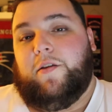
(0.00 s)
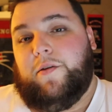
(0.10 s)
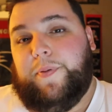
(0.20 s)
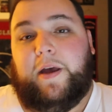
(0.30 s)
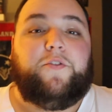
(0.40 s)
the
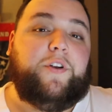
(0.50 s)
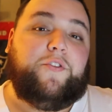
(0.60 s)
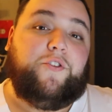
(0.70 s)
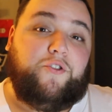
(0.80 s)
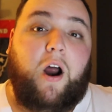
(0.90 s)

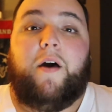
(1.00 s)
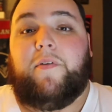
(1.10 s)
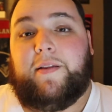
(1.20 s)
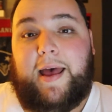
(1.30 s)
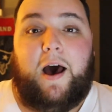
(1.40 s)
Patriots are
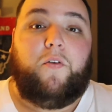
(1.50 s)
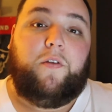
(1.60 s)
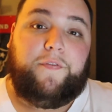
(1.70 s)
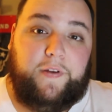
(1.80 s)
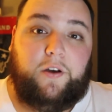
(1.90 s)
driving down
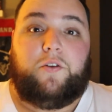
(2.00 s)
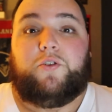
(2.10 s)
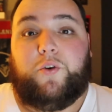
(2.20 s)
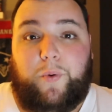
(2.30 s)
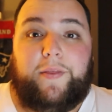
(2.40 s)
the
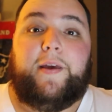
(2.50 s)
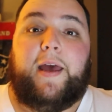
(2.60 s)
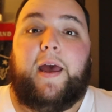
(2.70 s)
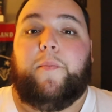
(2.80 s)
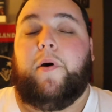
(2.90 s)
field to win the
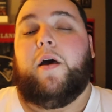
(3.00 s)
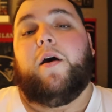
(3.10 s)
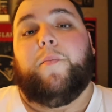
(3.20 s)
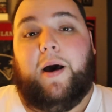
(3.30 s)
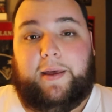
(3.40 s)
game
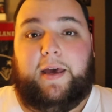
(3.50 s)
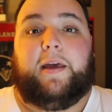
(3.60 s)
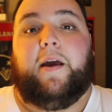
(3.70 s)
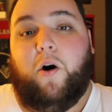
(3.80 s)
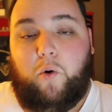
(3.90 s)
by
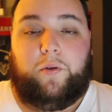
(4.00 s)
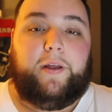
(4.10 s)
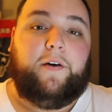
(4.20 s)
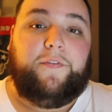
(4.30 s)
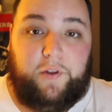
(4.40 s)
kicking
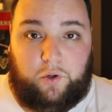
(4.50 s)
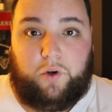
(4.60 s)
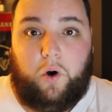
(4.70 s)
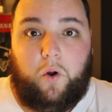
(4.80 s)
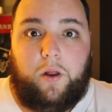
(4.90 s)
only a field
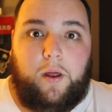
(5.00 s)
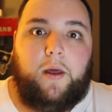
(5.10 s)
goal.